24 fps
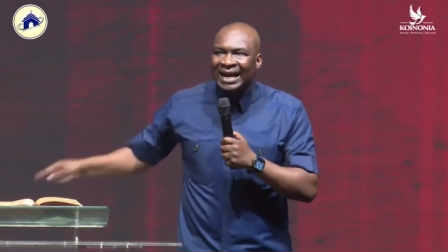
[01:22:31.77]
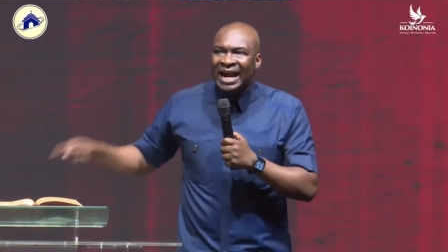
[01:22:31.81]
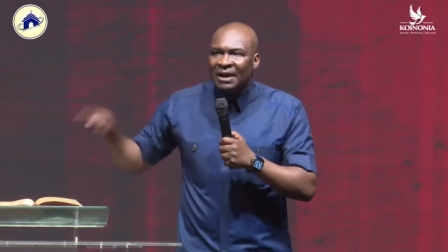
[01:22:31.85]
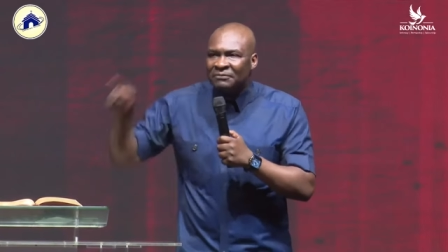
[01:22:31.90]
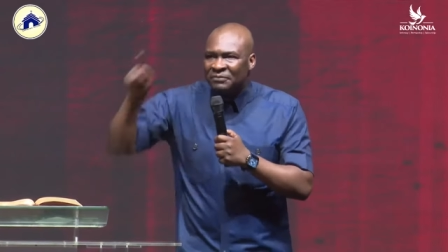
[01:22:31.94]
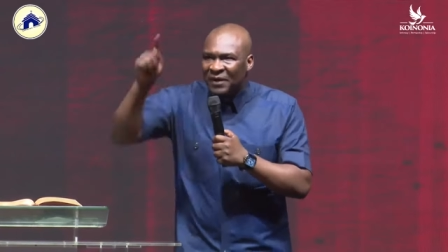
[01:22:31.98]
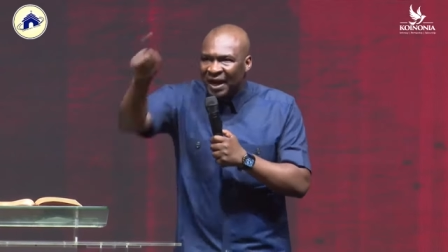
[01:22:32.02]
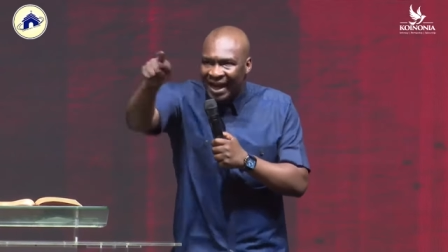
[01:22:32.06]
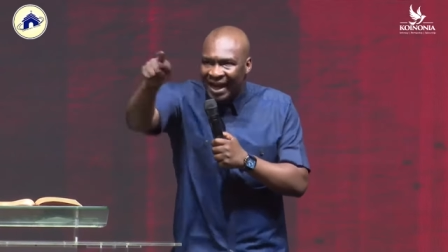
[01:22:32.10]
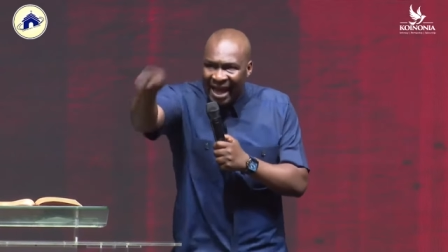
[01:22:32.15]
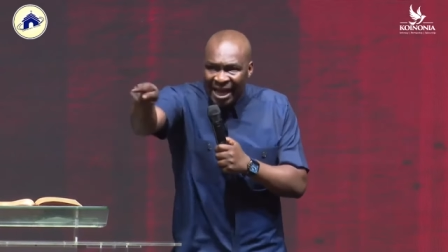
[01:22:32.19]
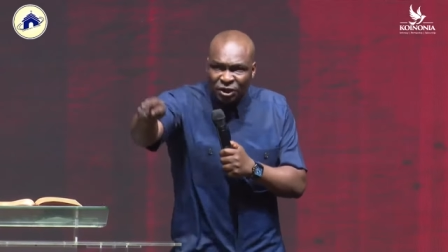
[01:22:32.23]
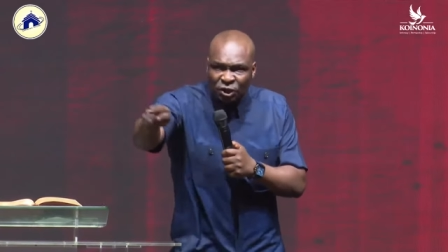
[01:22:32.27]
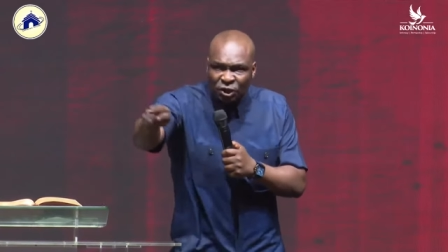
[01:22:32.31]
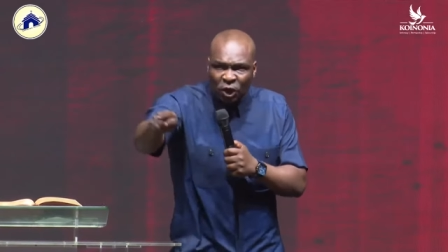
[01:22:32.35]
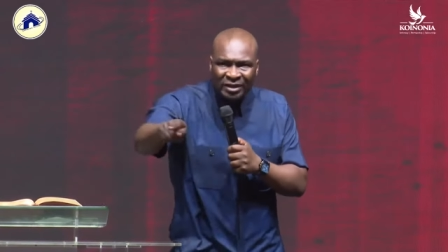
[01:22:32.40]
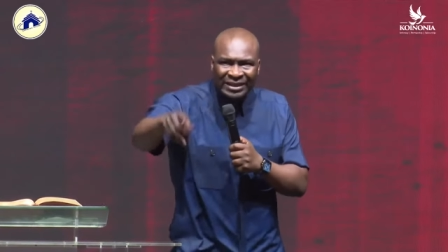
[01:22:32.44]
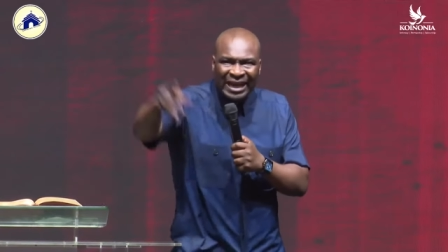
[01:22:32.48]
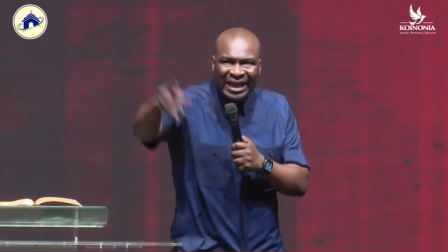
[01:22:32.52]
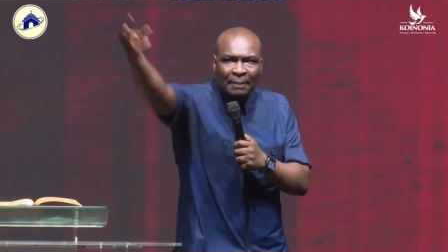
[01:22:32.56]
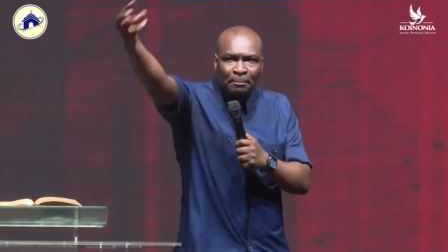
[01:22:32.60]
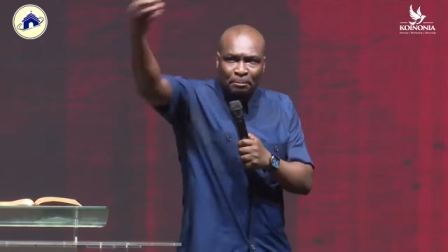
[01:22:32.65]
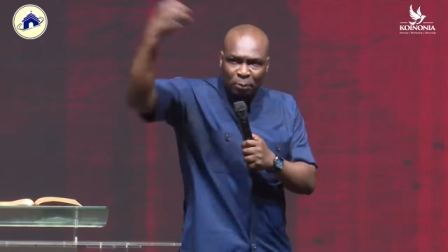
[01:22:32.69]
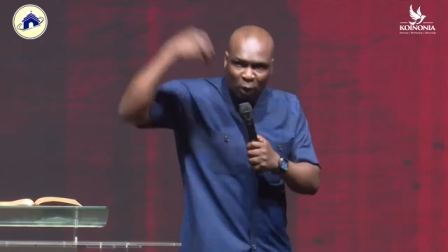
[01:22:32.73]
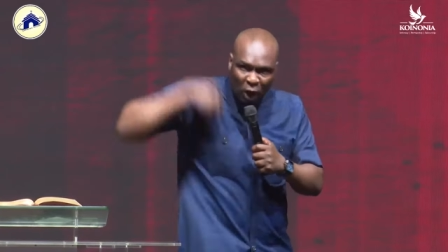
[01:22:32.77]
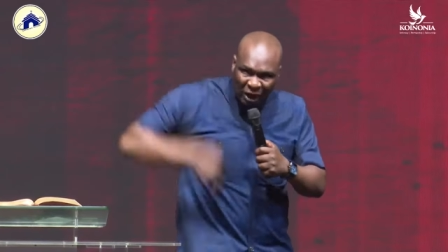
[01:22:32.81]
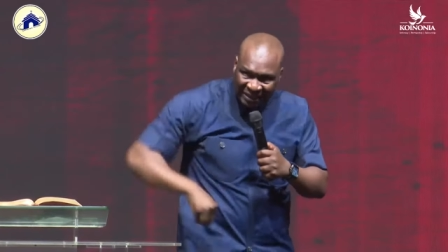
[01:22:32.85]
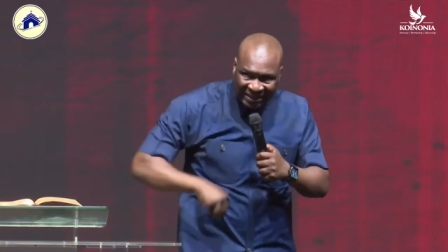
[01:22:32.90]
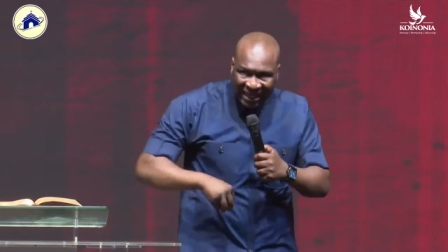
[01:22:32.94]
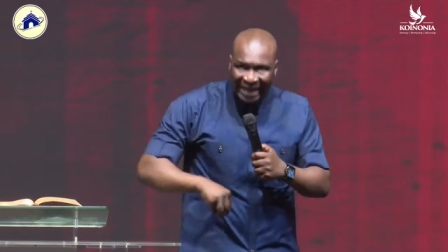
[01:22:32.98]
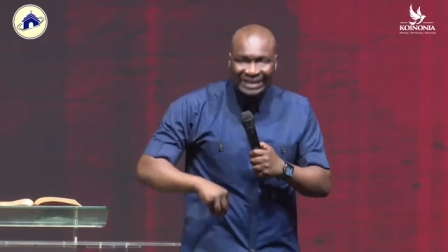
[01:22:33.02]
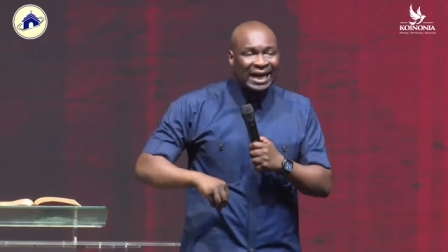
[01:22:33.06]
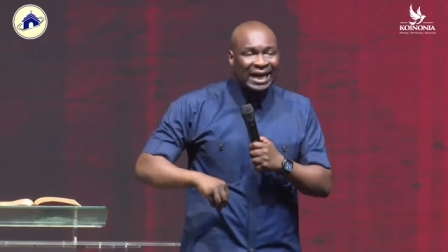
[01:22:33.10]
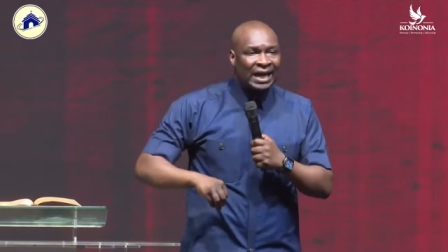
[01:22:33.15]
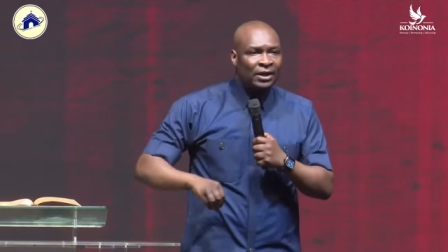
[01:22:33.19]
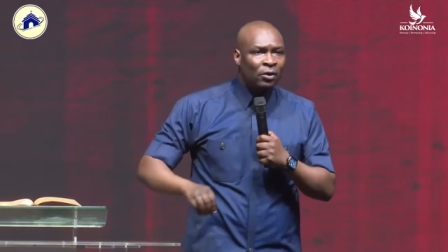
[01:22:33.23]
revelation that brought
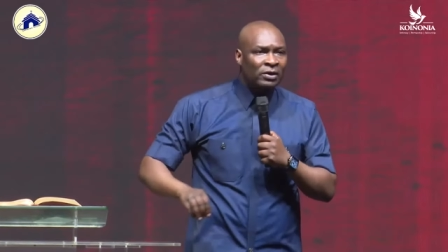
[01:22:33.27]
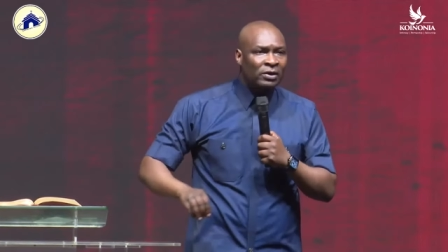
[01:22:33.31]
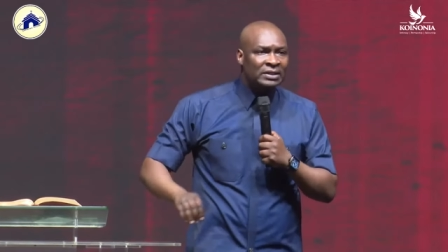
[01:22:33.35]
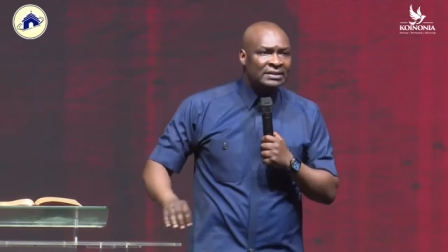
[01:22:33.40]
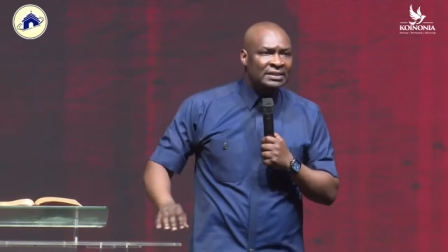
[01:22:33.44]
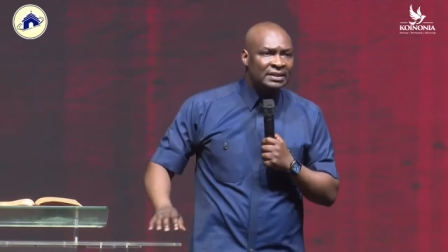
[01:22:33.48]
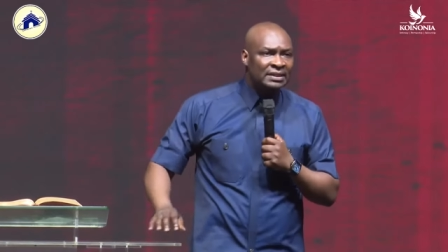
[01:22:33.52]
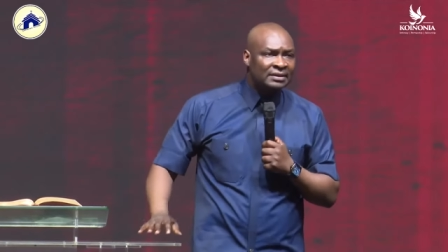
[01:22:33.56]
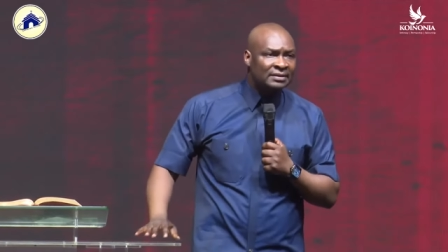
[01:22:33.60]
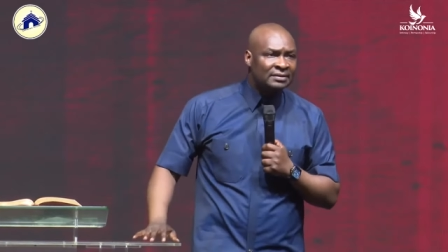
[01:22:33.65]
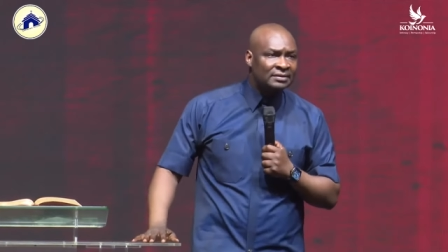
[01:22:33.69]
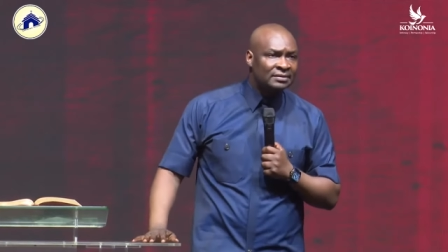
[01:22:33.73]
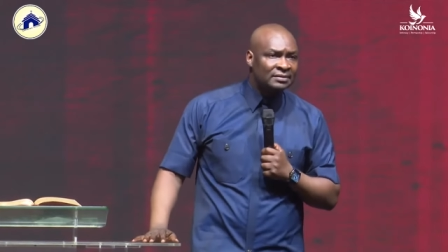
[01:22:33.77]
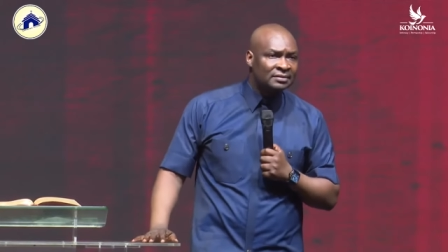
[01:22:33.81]
that anointing.